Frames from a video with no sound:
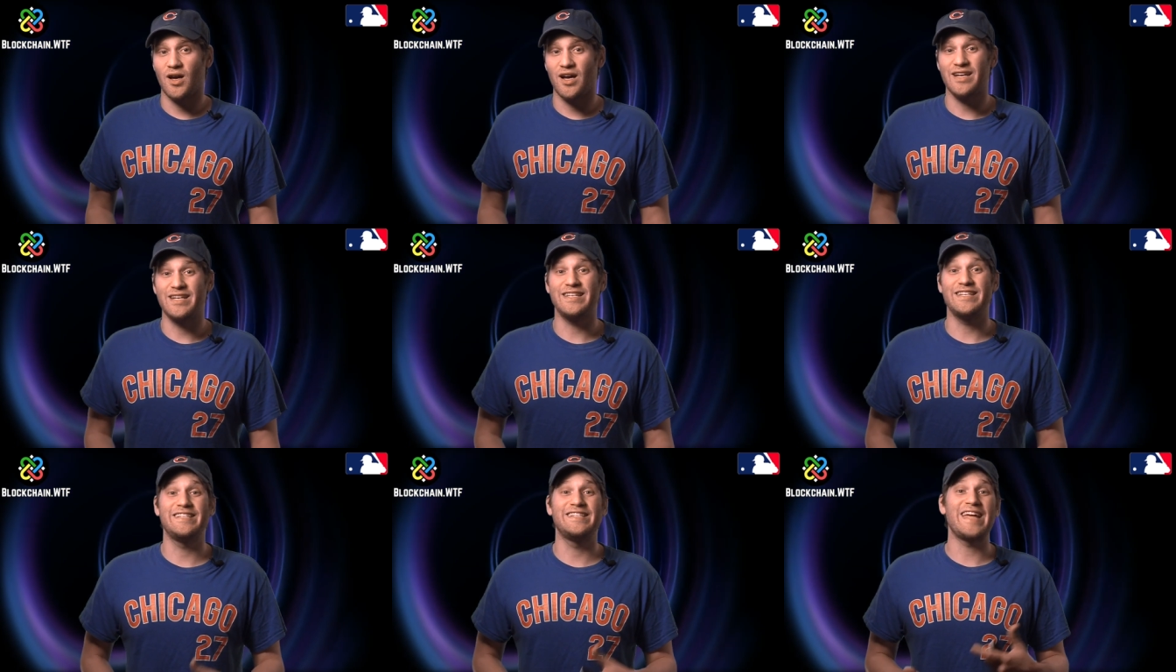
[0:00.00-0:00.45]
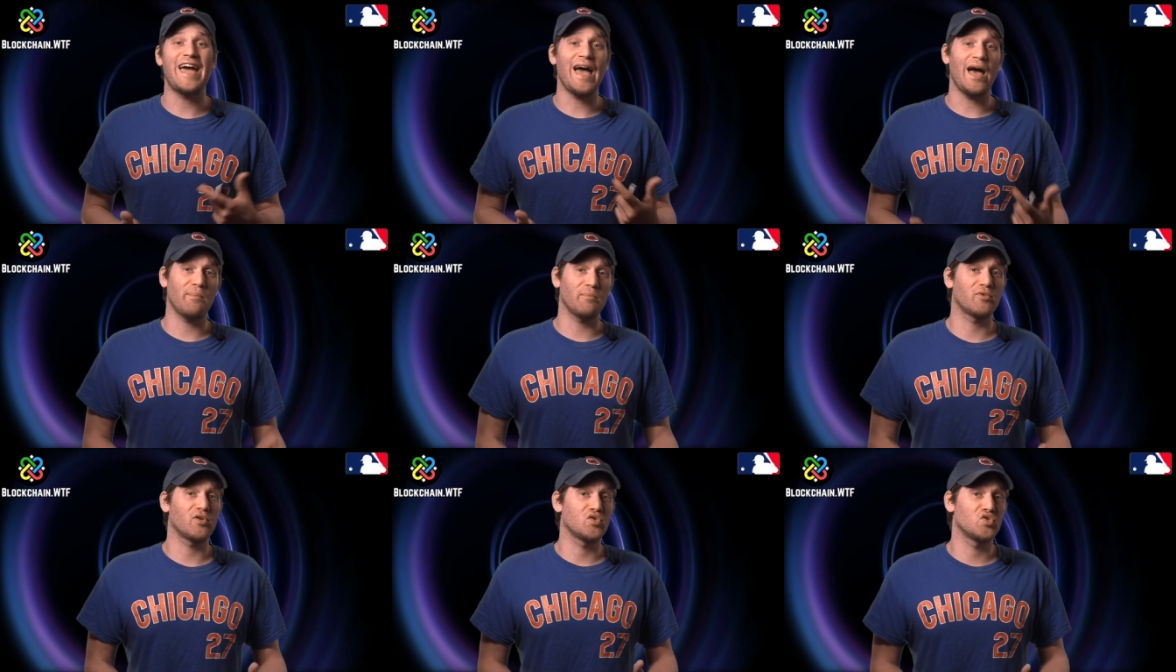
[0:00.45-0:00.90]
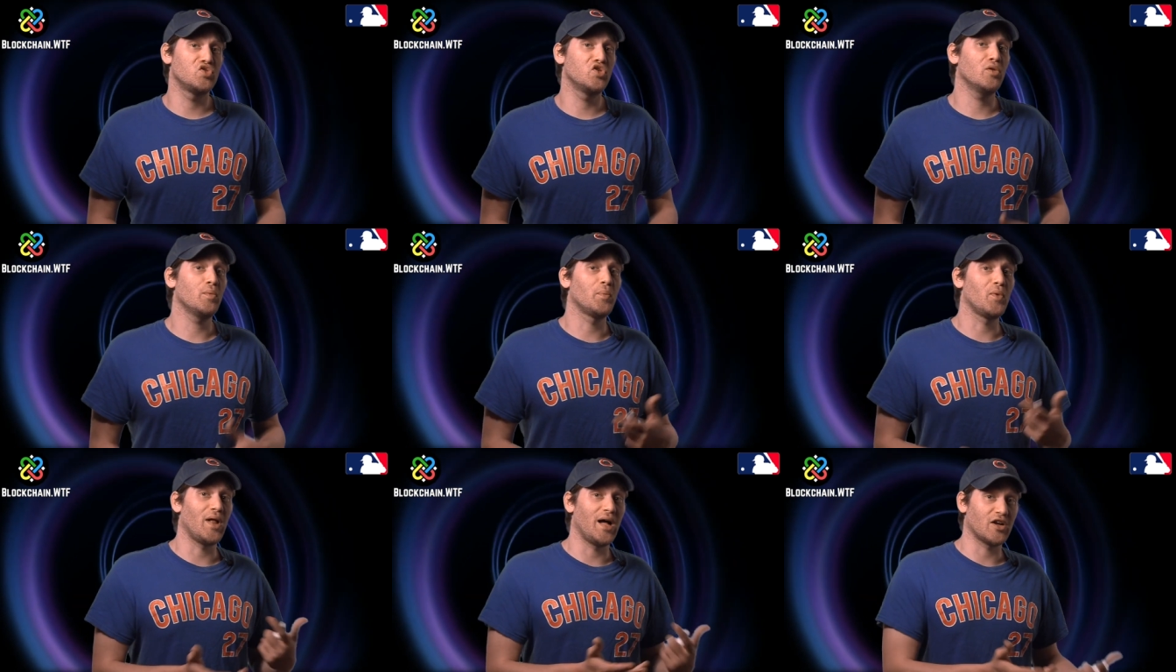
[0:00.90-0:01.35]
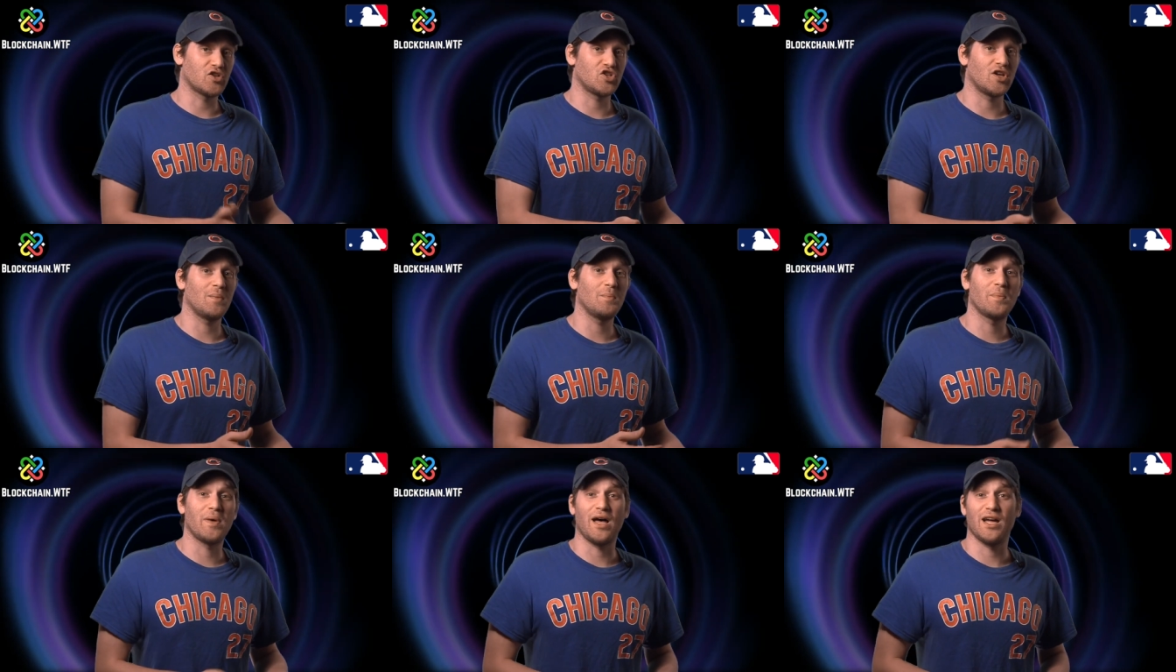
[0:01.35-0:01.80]
adapt to the
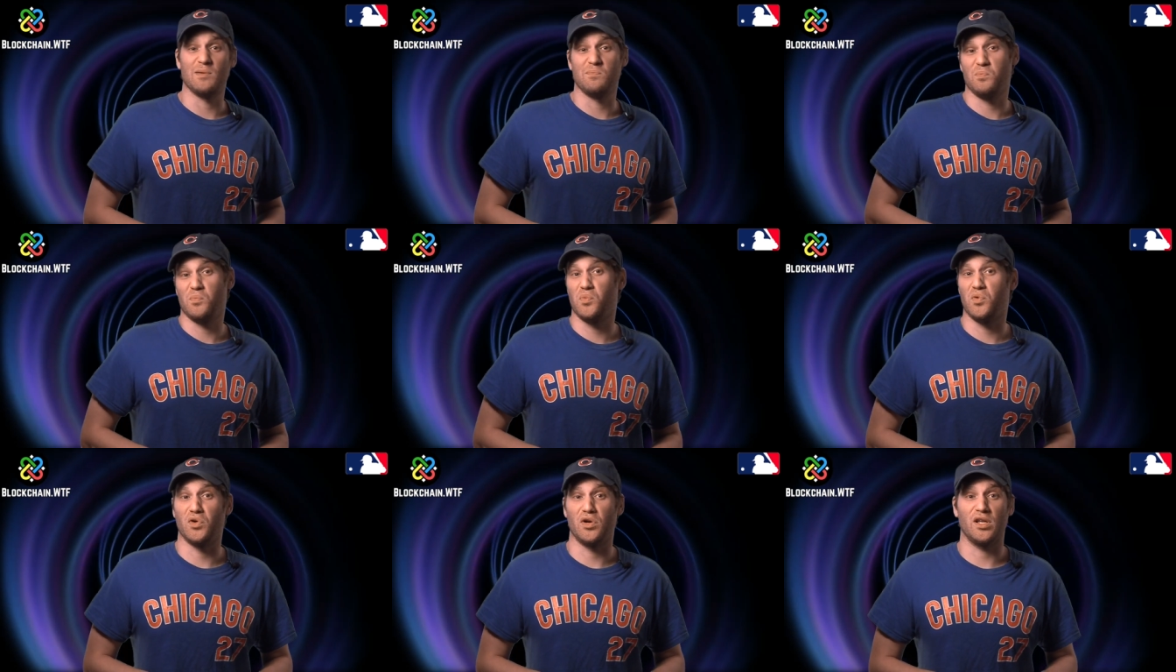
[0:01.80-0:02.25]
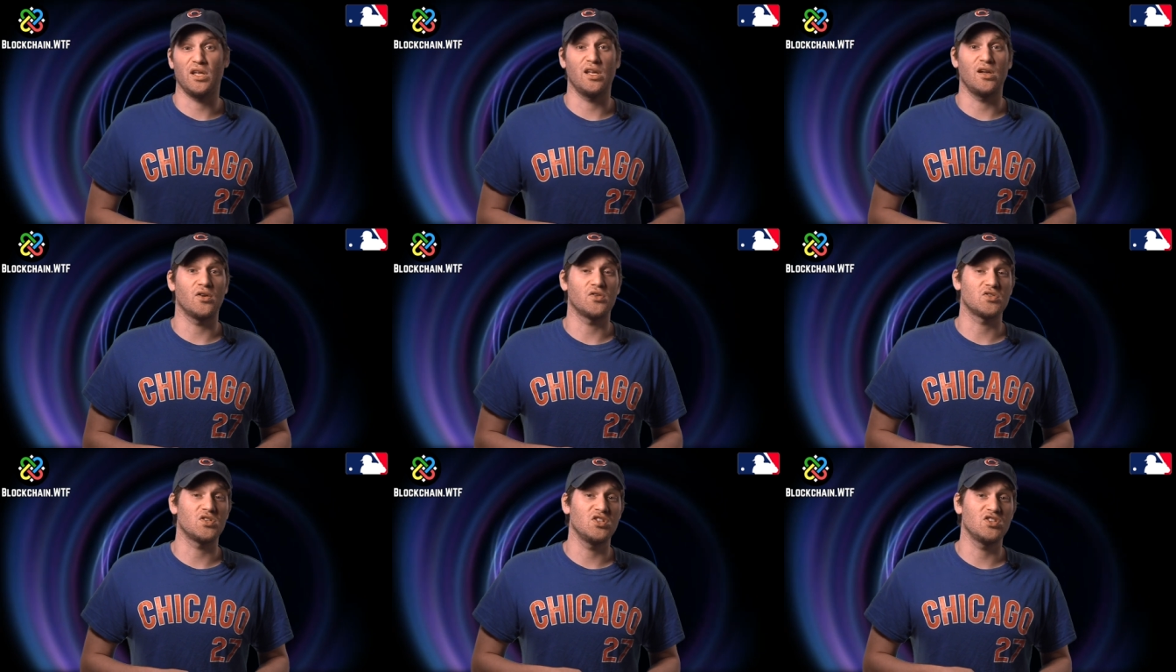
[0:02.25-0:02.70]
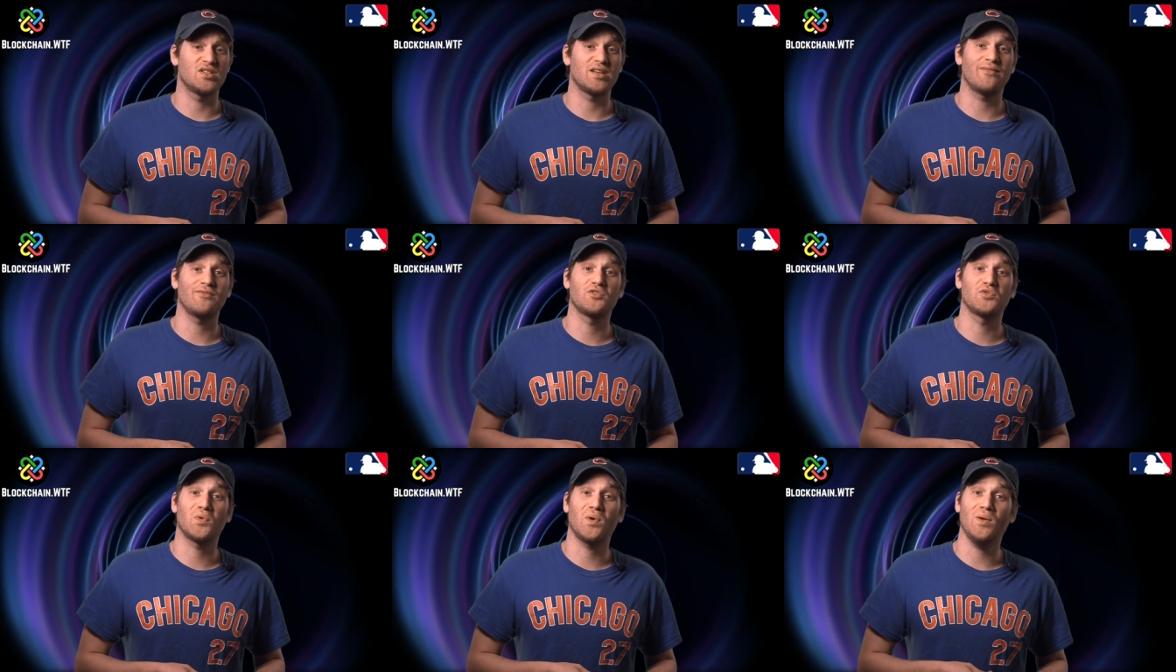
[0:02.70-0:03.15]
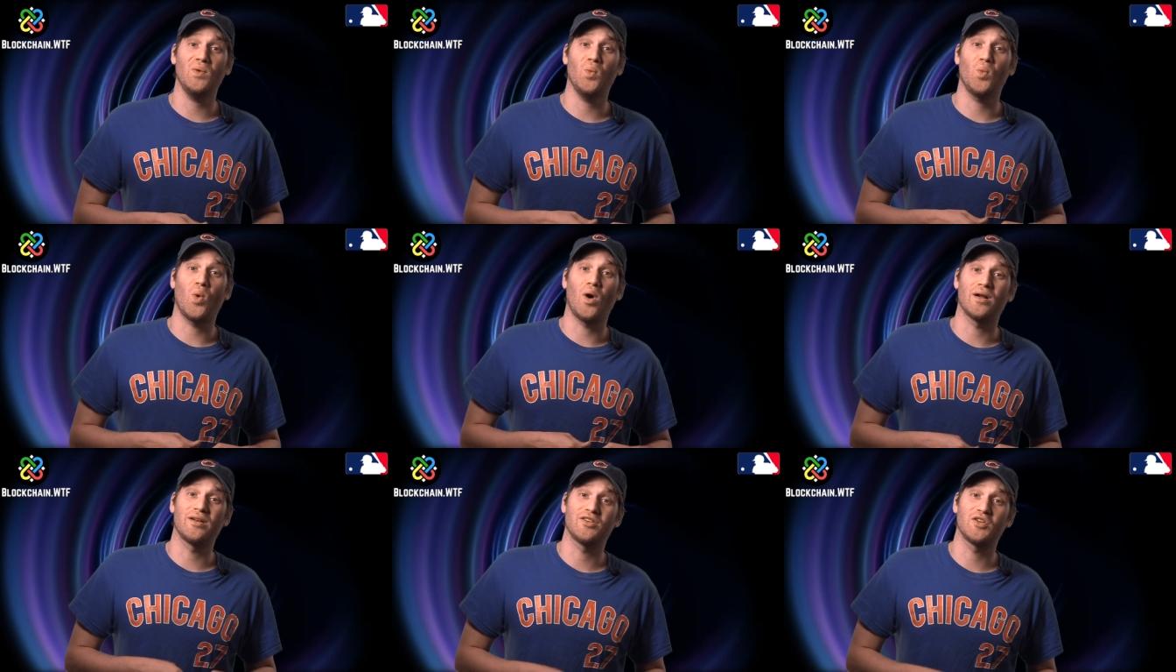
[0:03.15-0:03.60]
blockchain by putting ERC
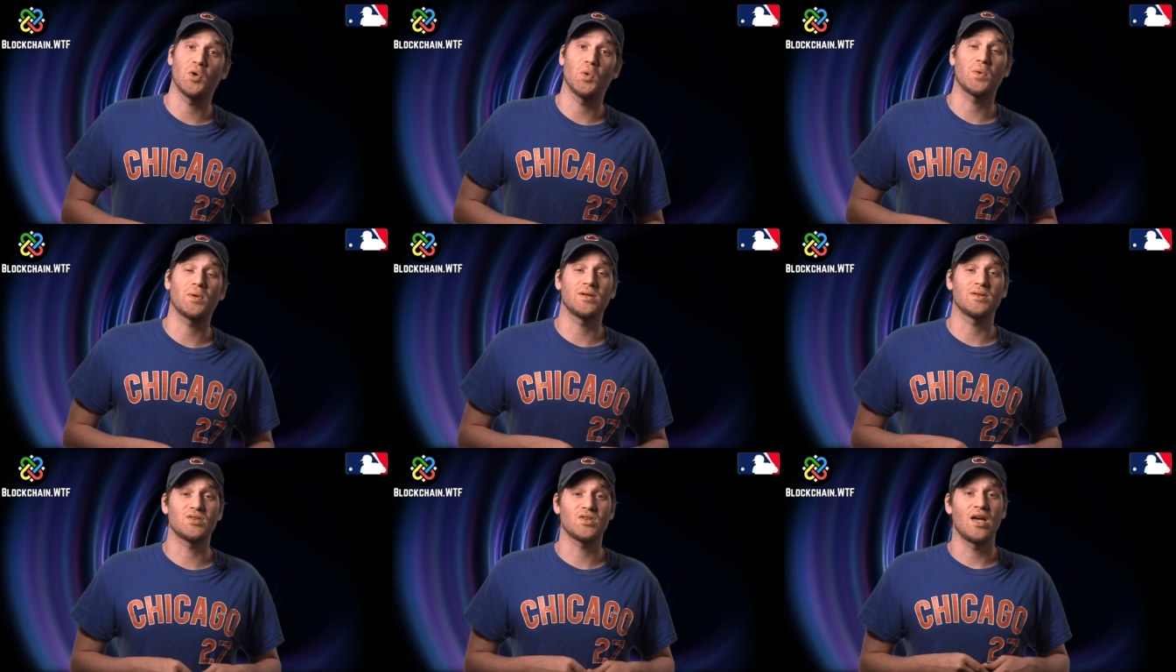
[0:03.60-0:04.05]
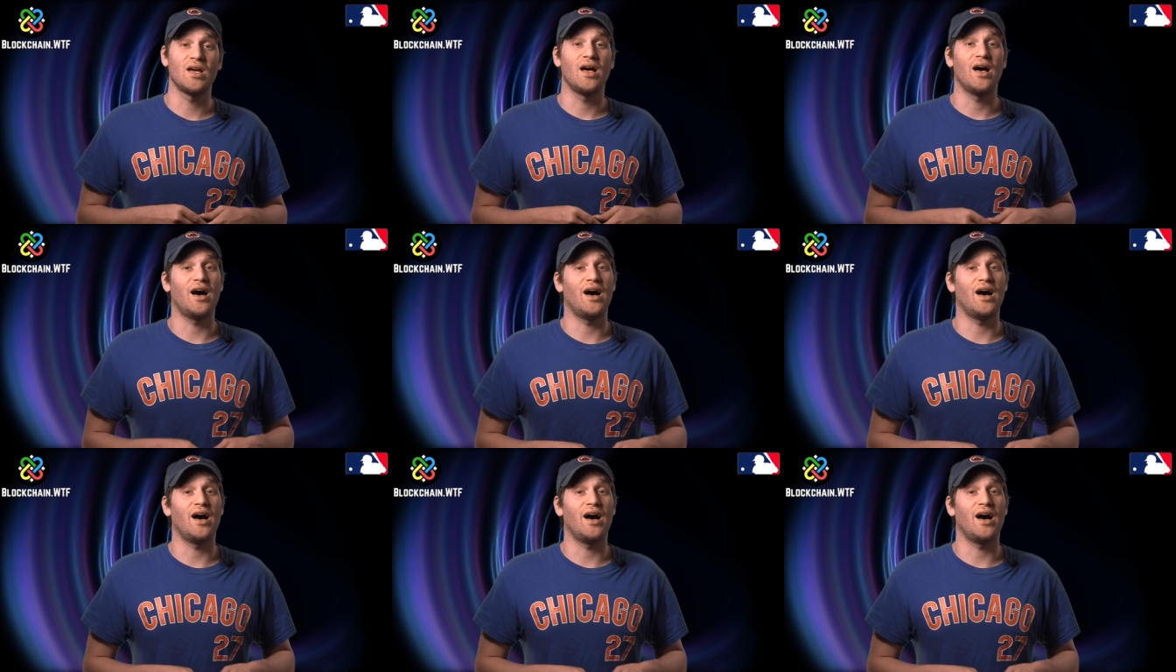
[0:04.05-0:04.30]
721 tokens